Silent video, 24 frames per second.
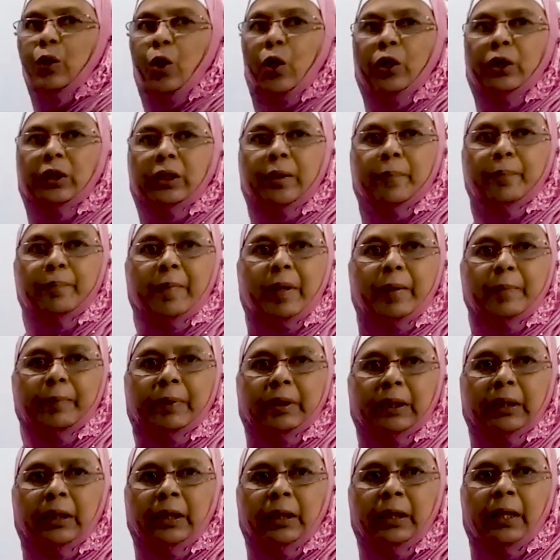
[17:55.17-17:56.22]
long-term
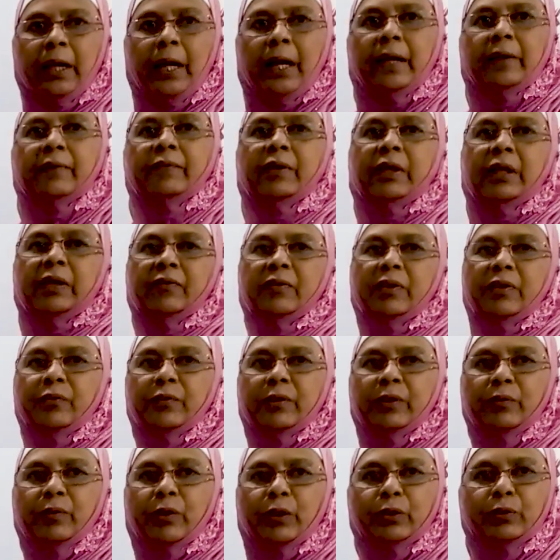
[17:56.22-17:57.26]
memory and whenever
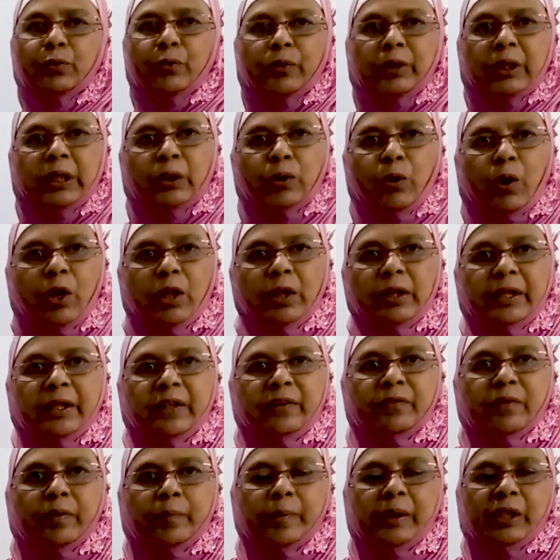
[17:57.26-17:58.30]
we want to recall the
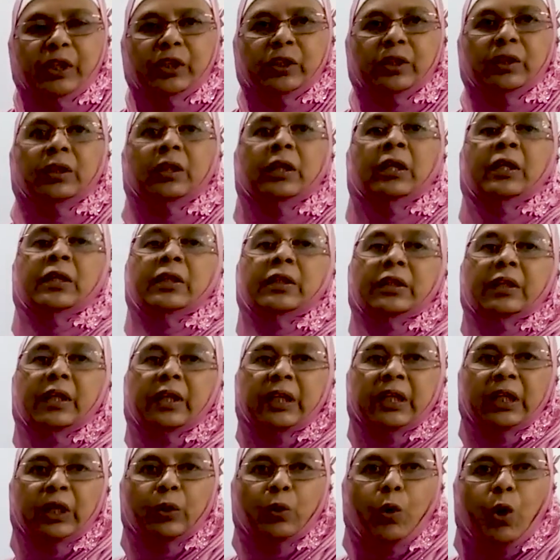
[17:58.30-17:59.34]
information the
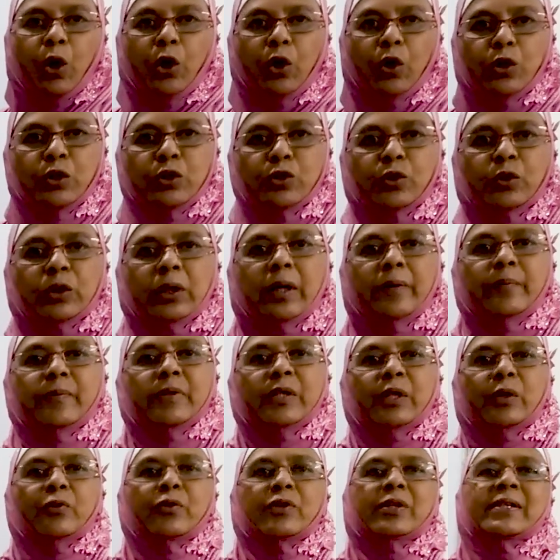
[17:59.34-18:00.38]
recall also comes
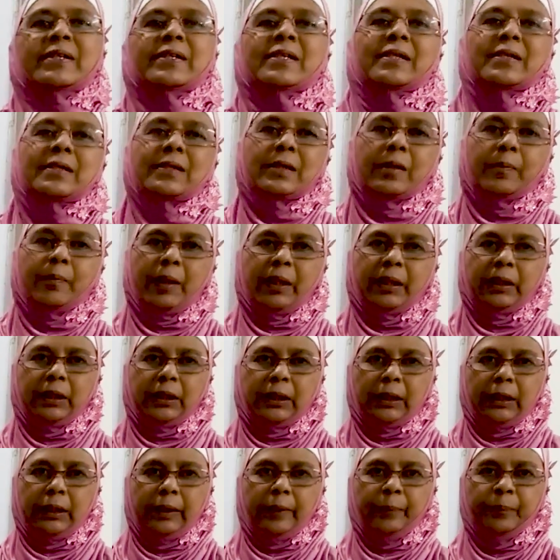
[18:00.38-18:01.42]
out
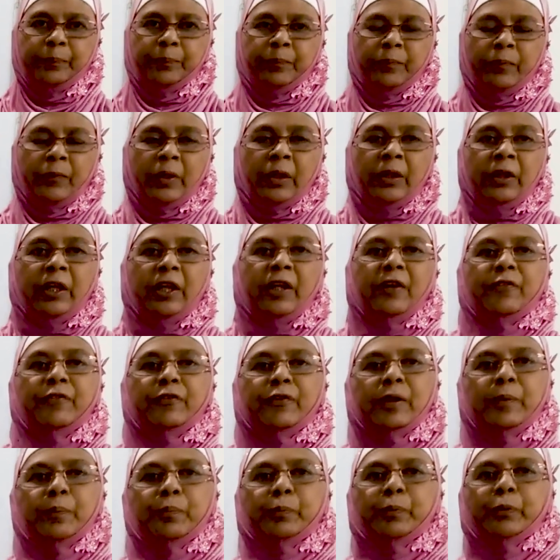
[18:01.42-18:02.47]
systematically if
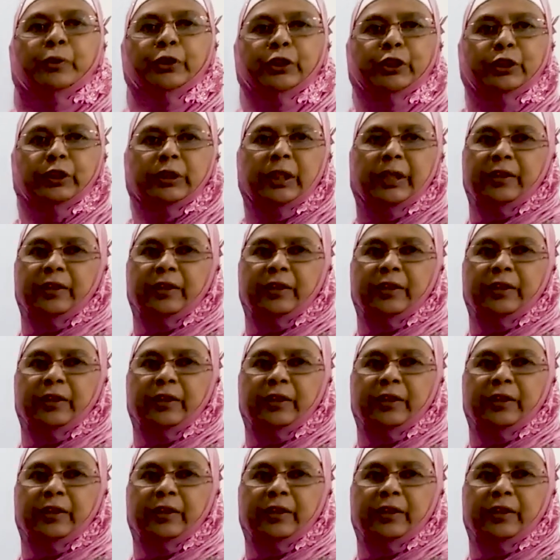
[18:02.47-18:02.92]
we push the